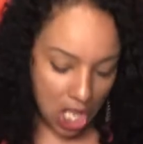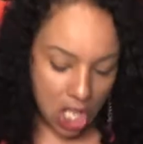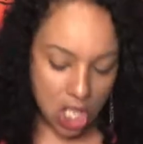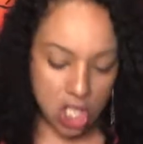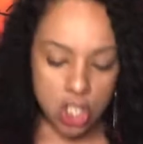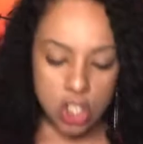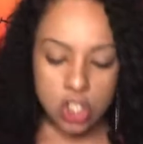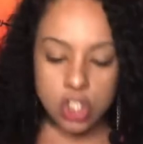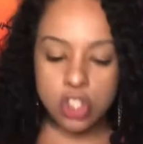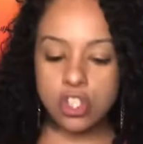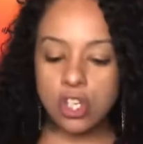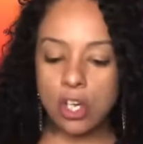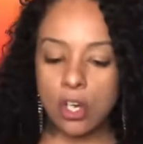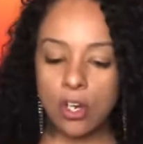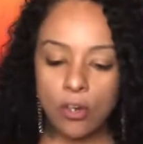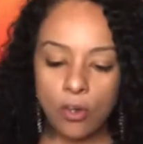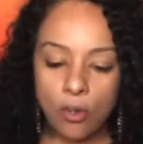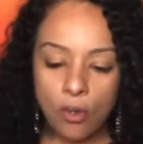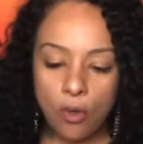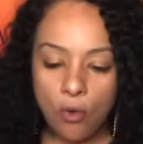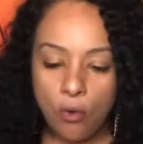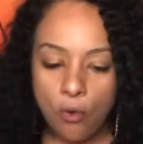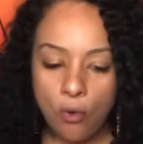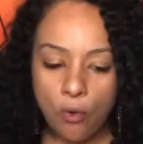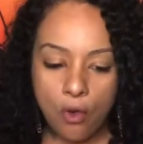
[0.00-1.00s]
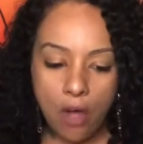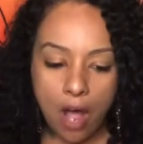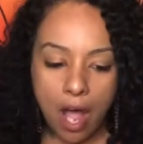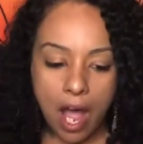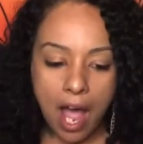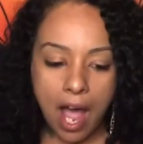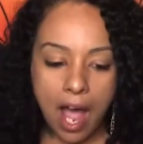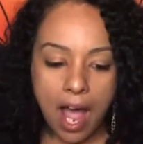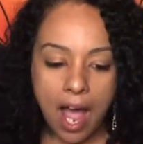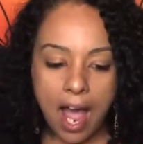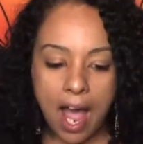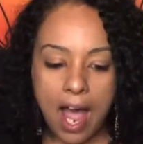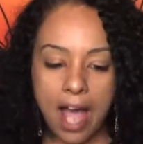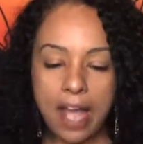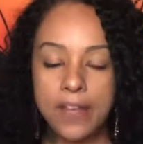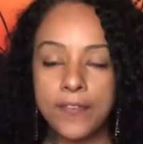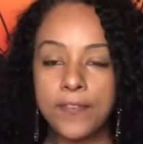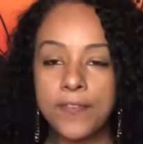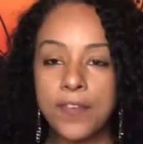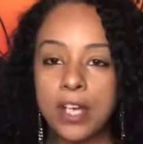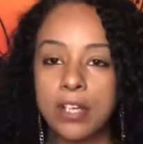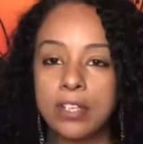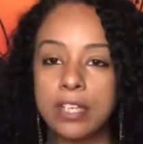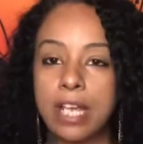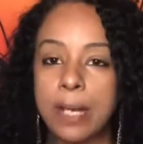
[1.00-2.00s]
So I
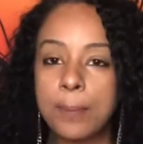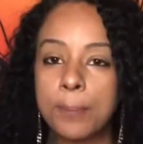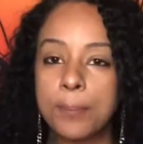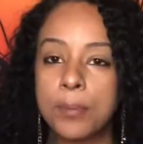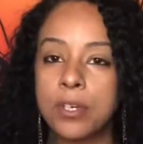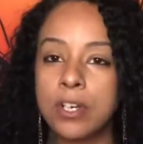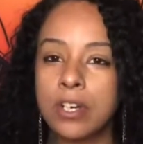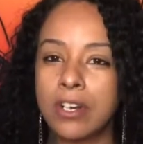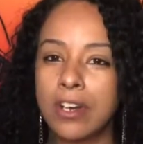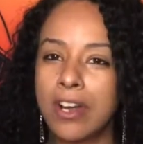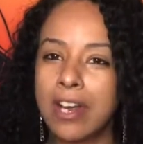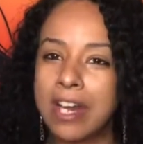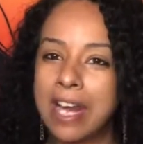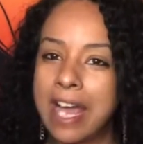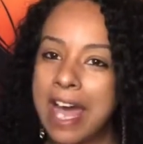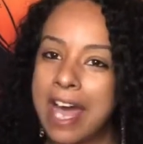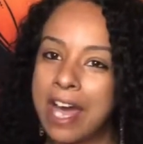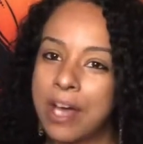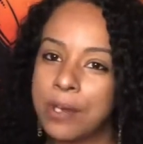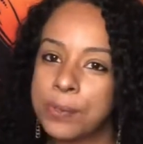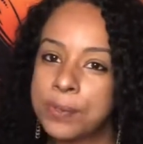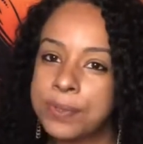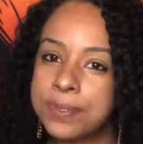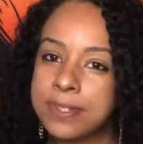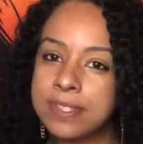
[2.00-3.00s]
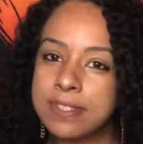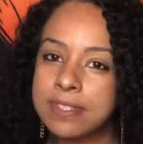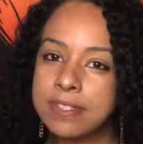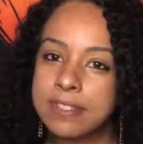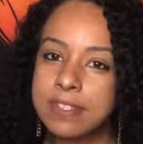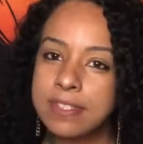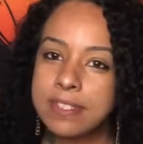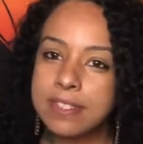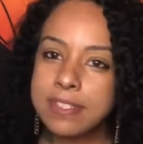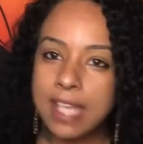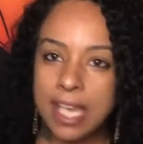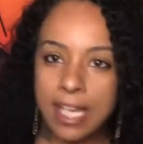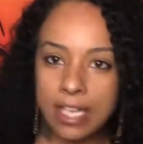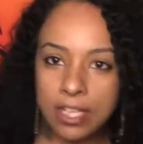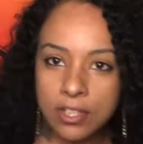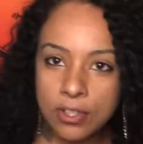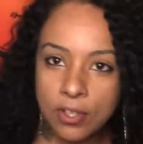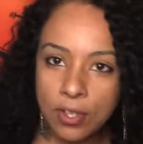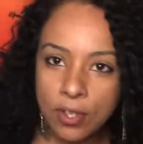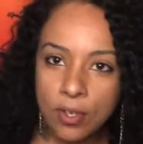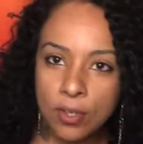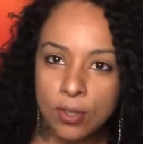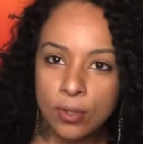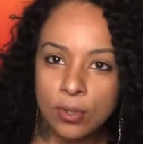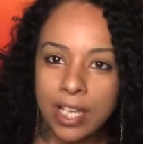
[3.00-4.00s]
felt like putting on house,
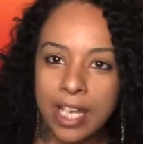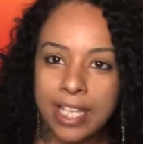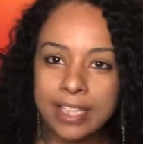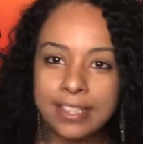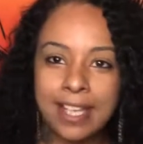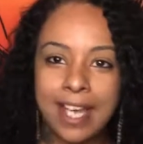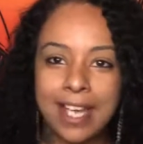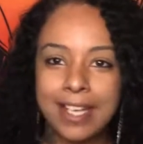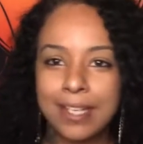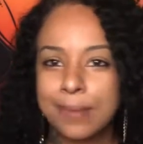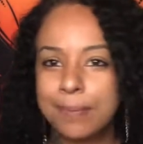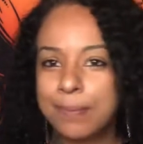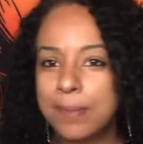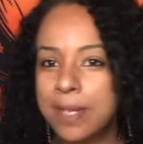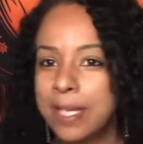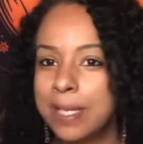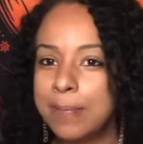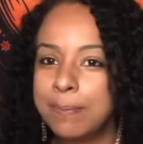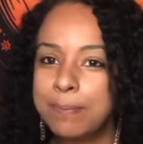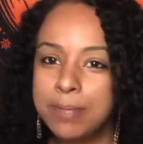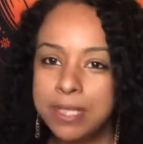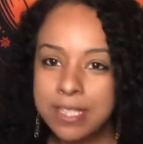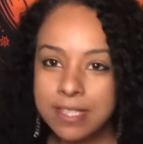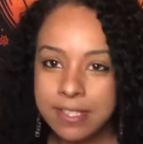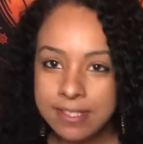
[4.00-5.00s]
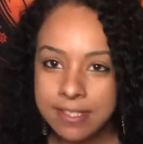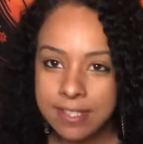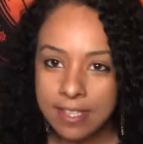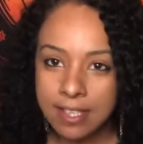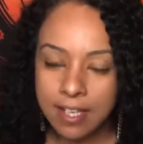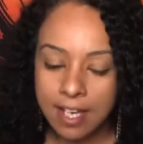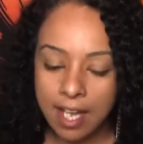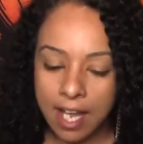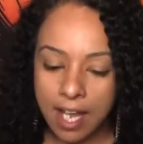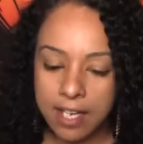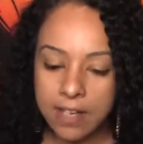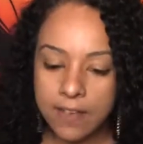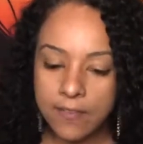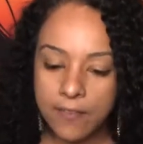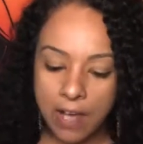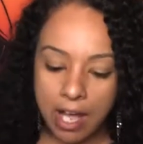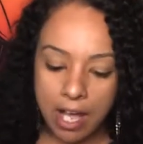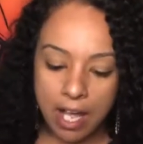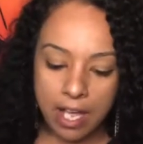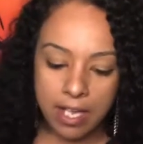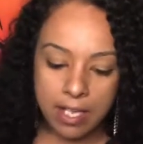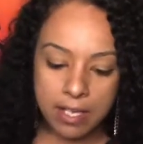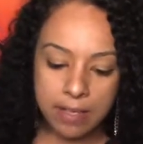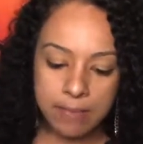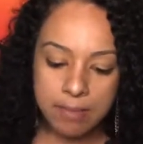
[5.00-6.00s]
techno, like that Ibiza kind of
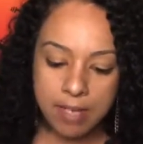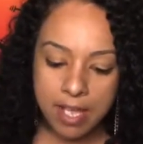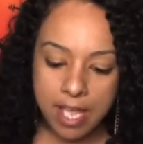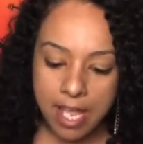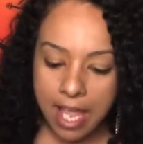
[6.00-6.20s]
vibe.